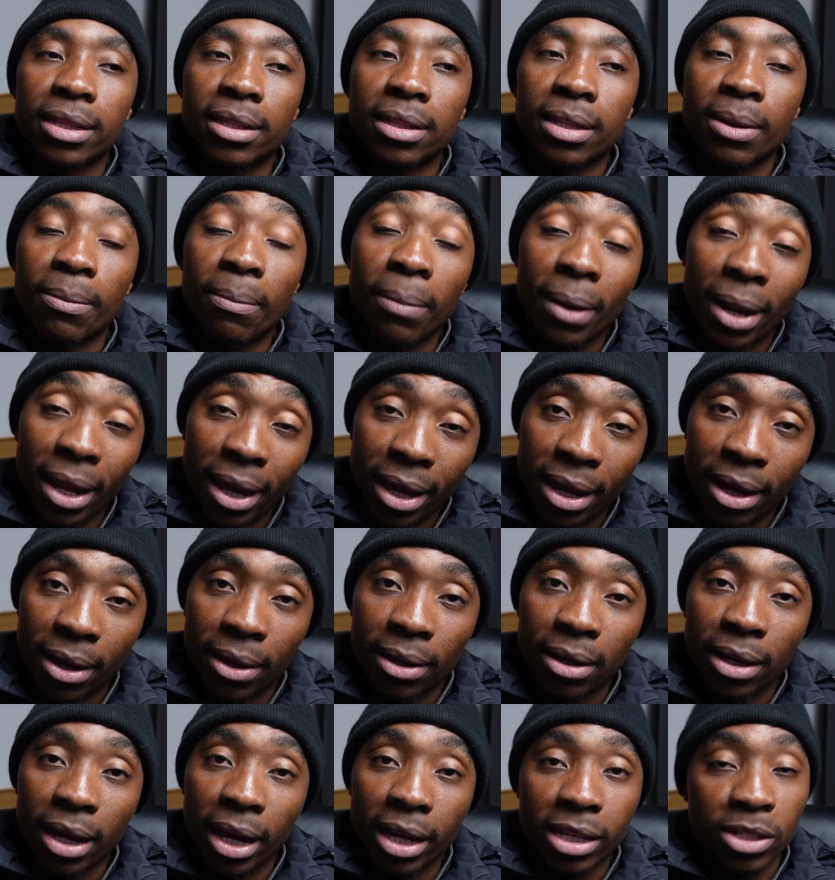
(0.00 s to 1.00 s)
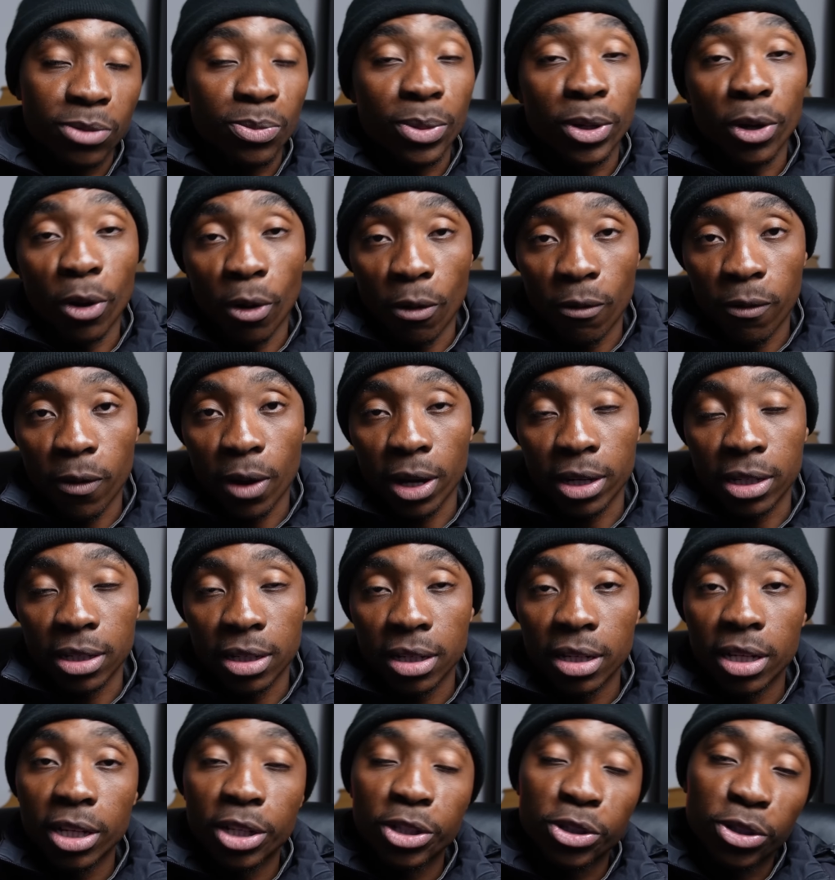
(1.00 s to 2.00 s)
the player has been offered
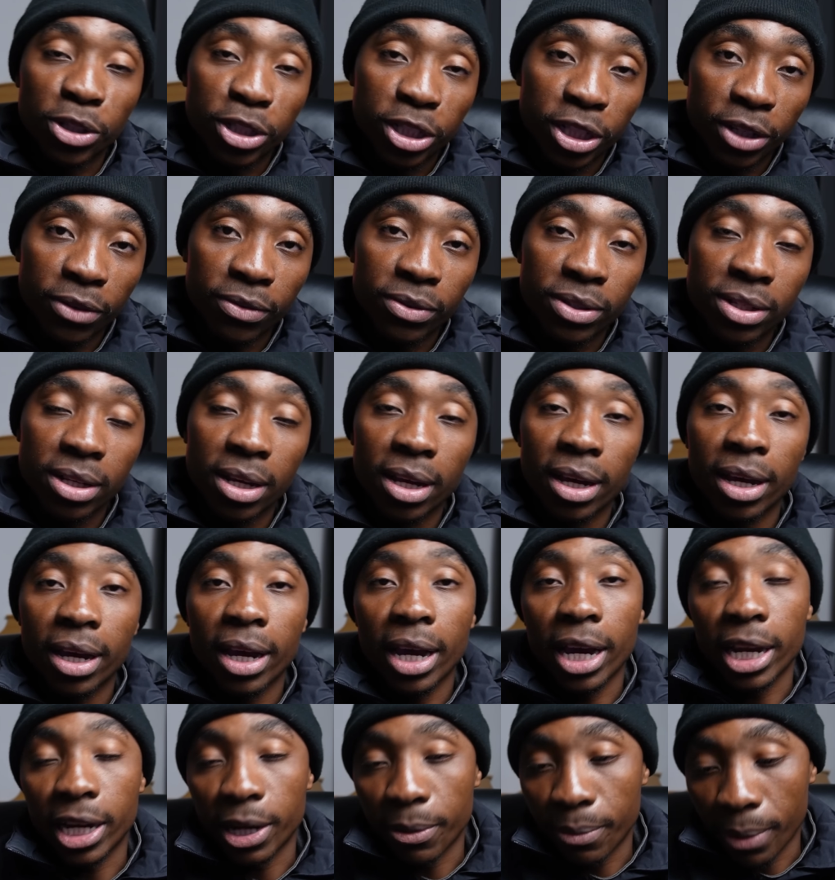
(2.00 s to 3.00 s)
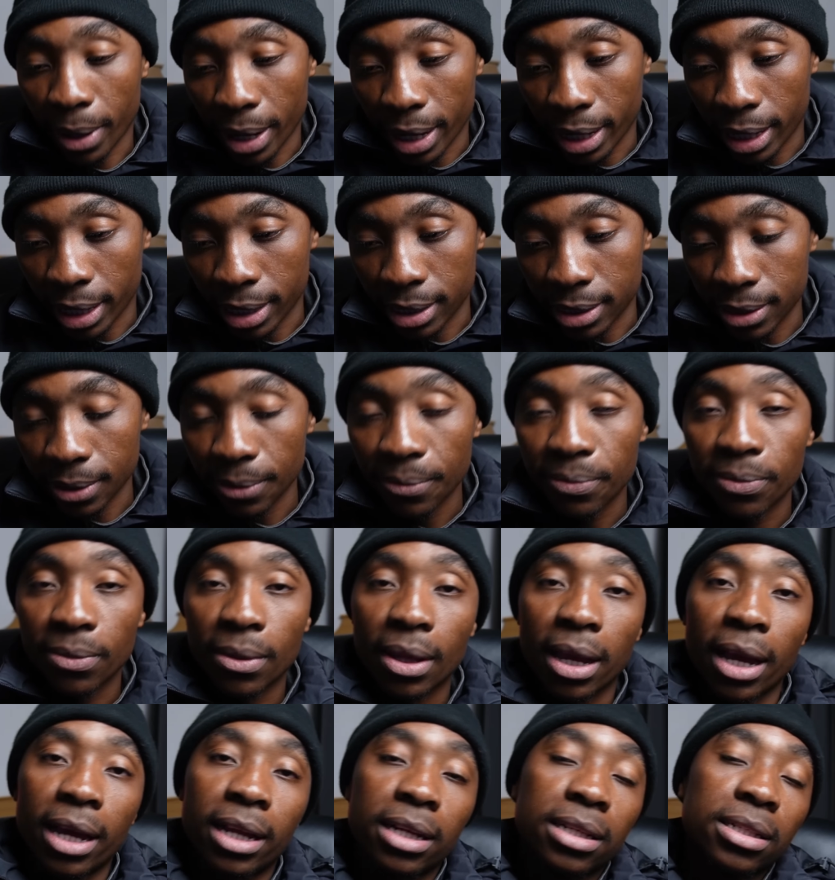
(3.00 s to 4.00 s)
to Chiefs and the Pirates.
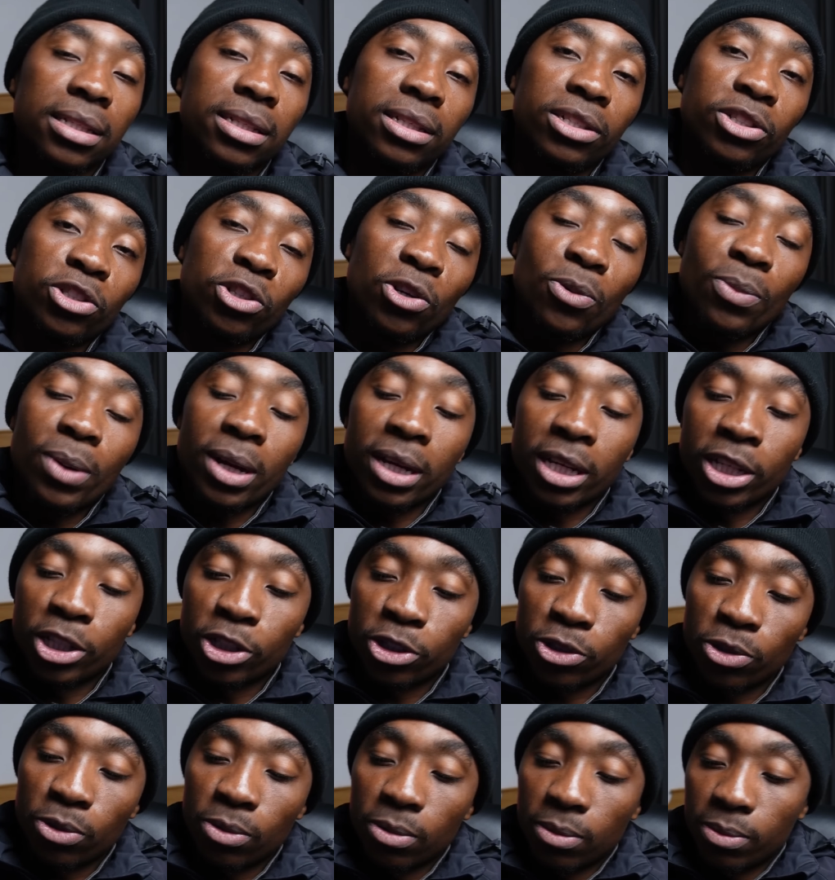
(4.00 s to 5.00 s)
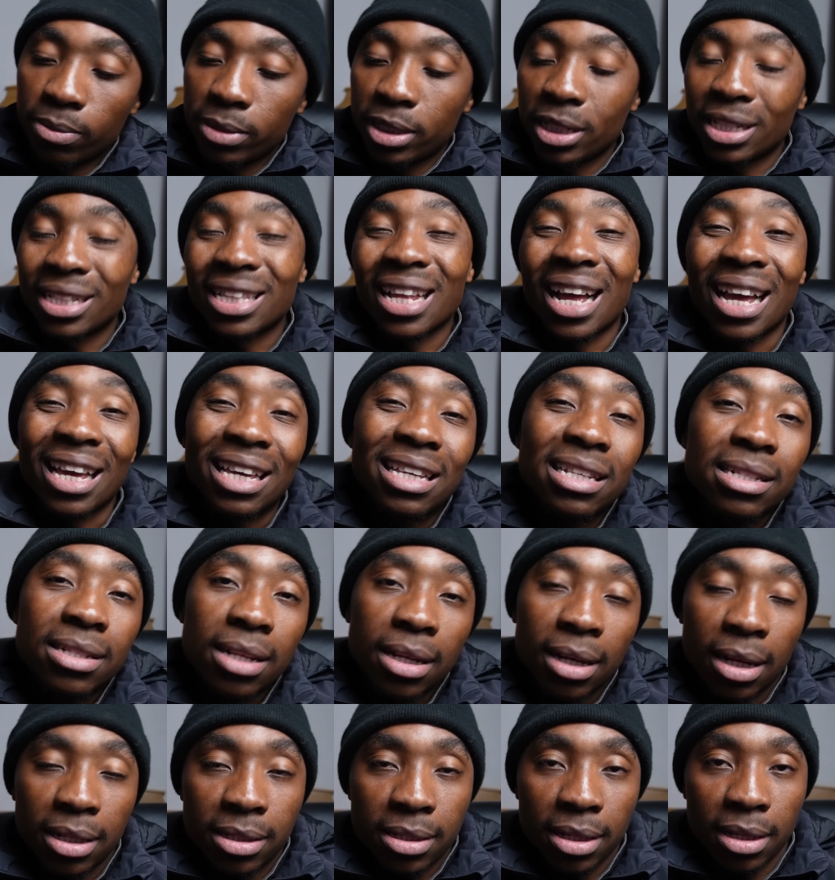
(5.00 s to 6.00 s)
And njengoba ngisho, Jita is
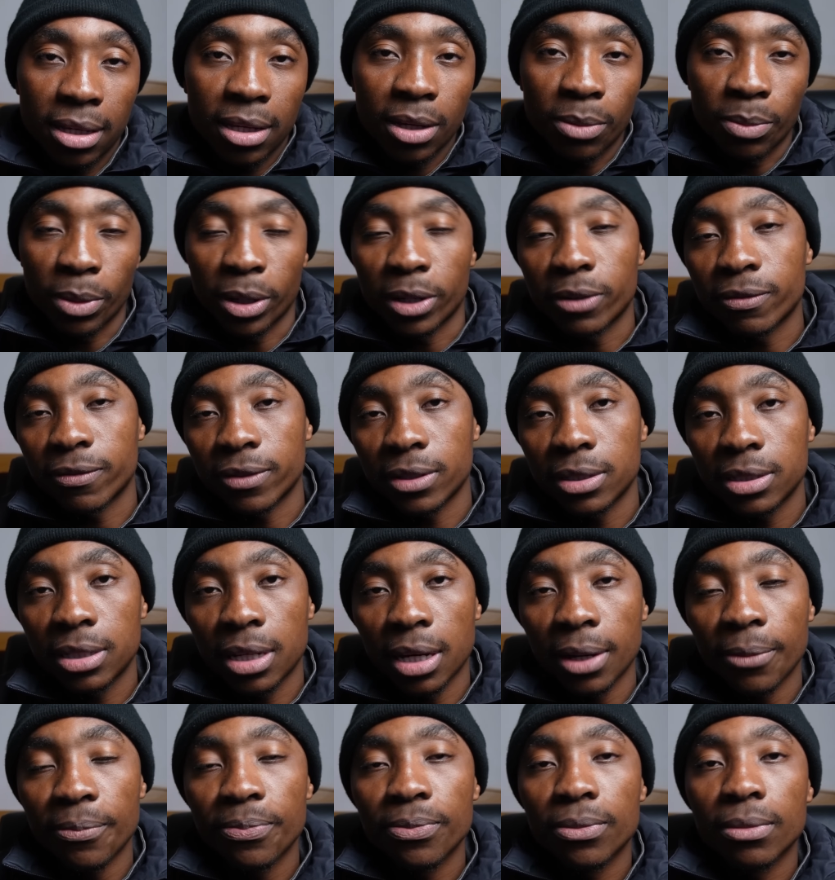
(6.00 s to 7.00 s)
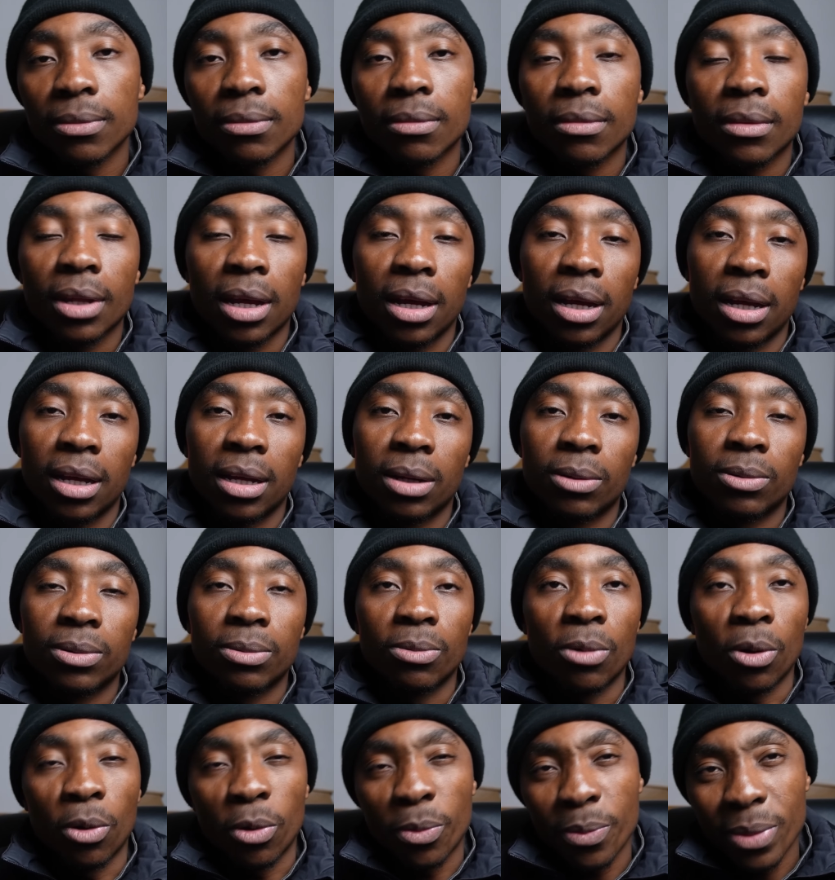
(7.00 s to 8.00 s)
an attacking midfielder.
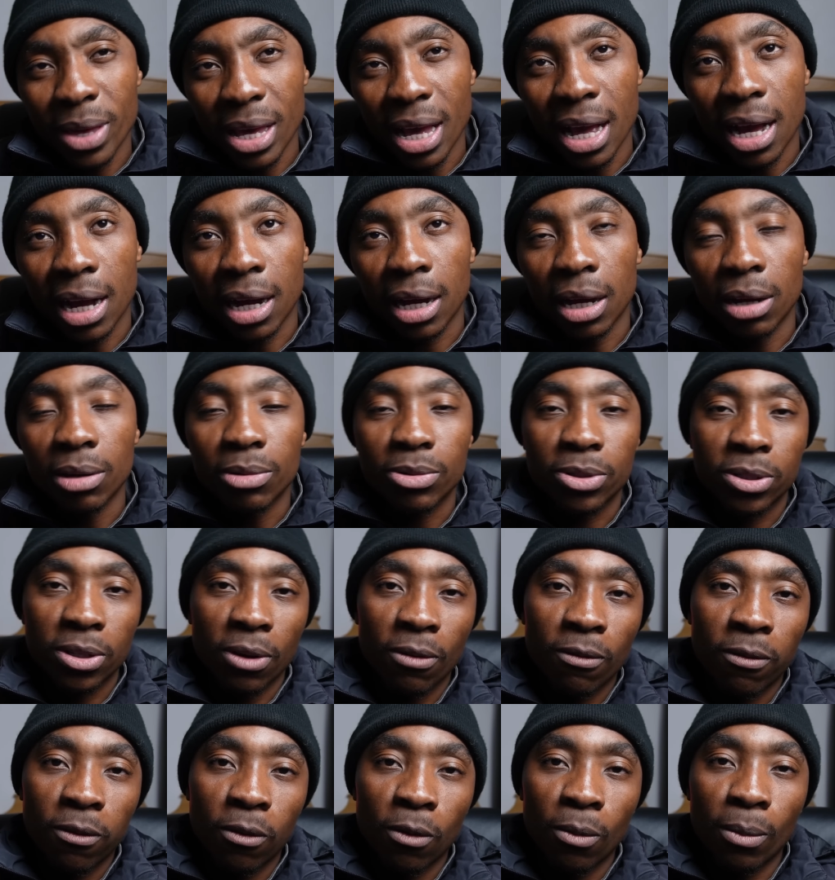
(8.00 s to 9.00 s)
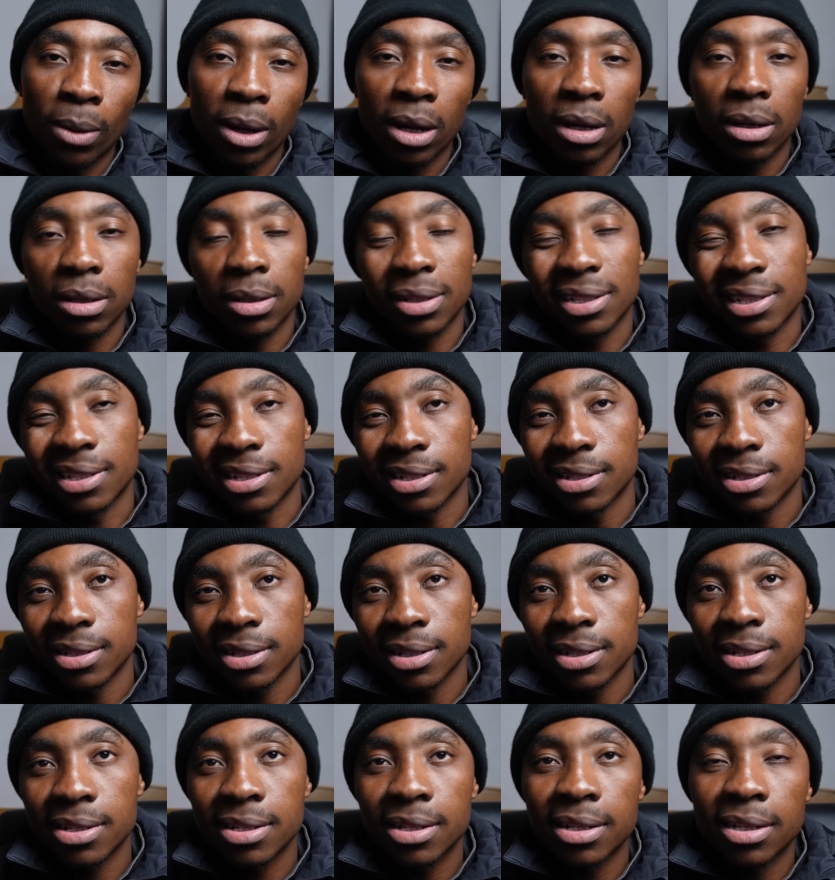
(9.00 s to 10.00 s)
Ngumnyaka savuma. This
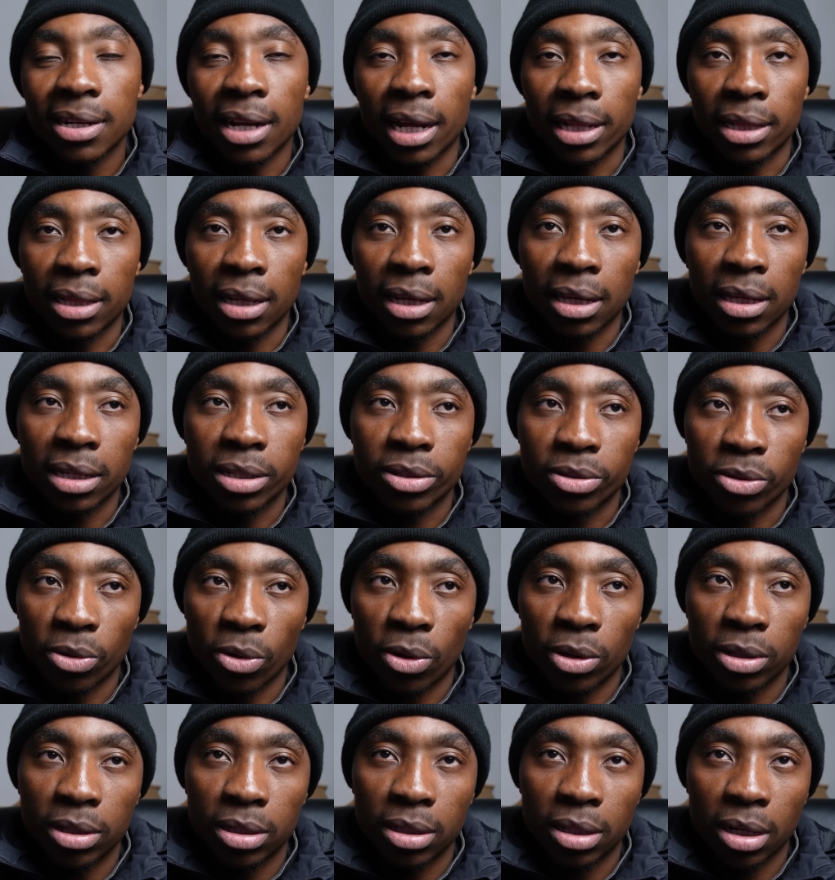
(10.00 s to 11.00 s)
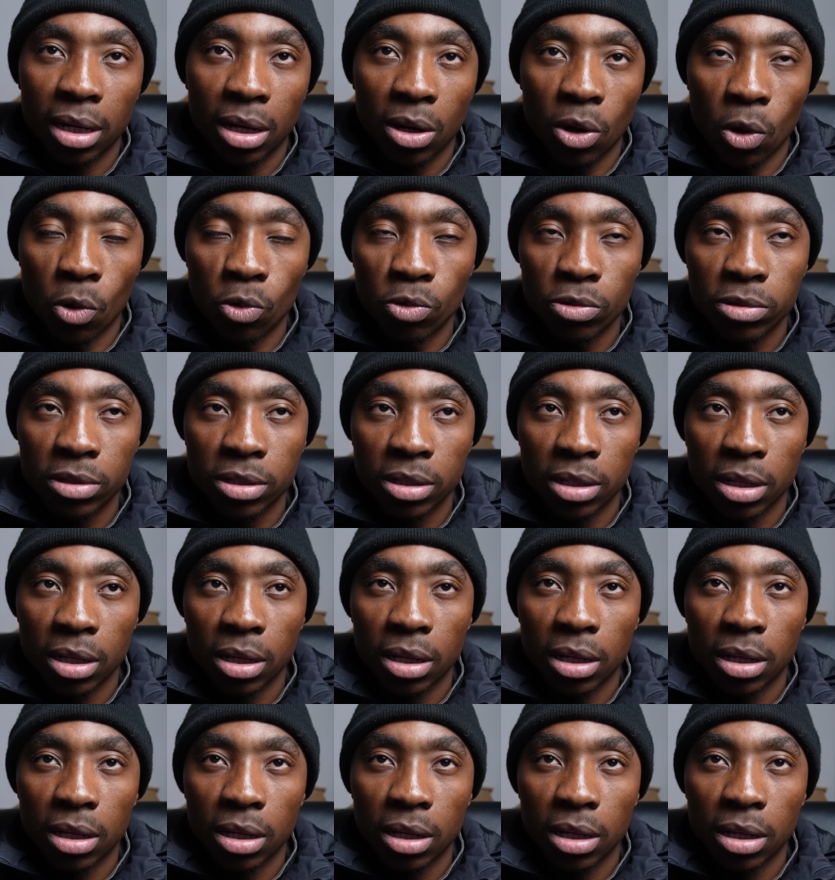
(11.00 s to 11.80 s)
season, I think he scored 3 goals